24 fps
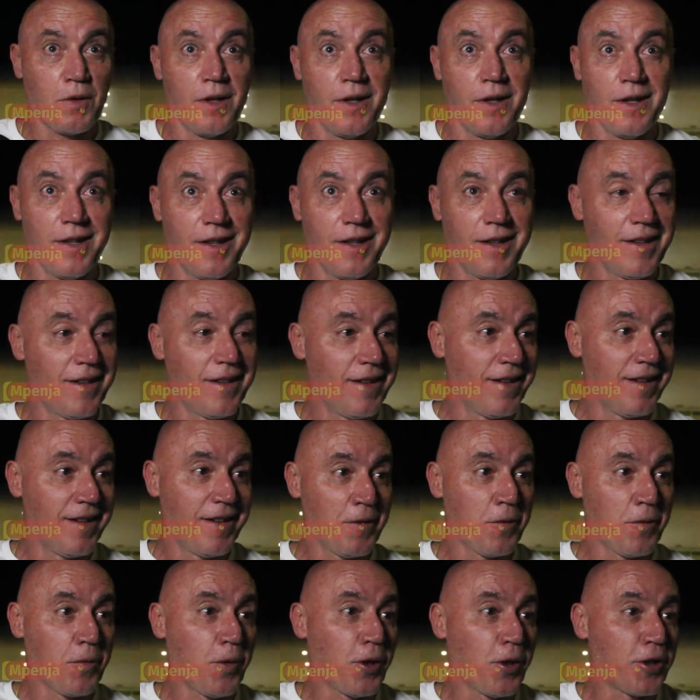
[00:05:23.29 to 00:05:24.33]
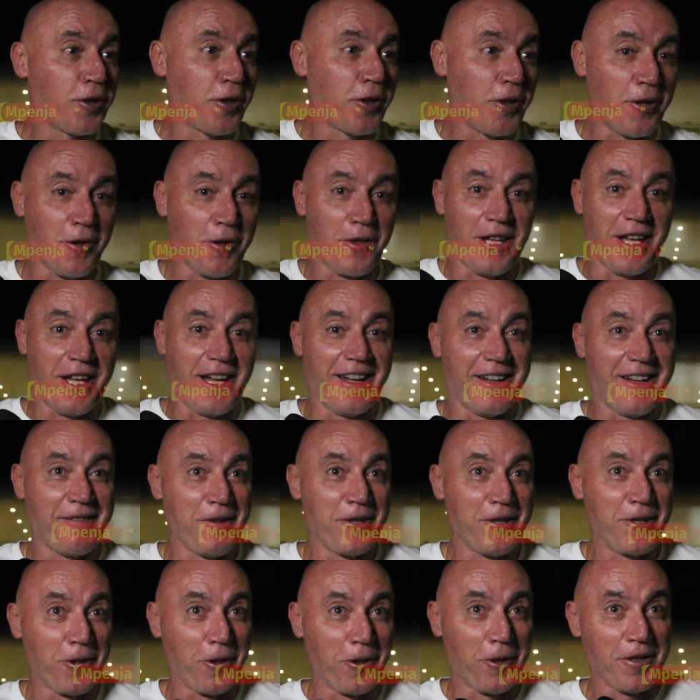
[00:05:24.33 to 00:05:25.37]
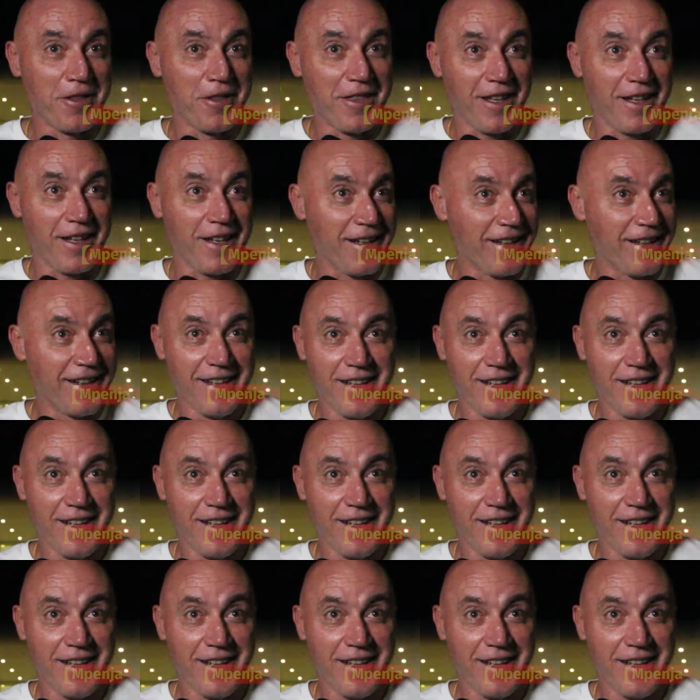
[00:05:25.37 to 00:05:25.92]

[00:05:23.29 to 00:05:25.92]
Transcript: day? What do you think? What do you think?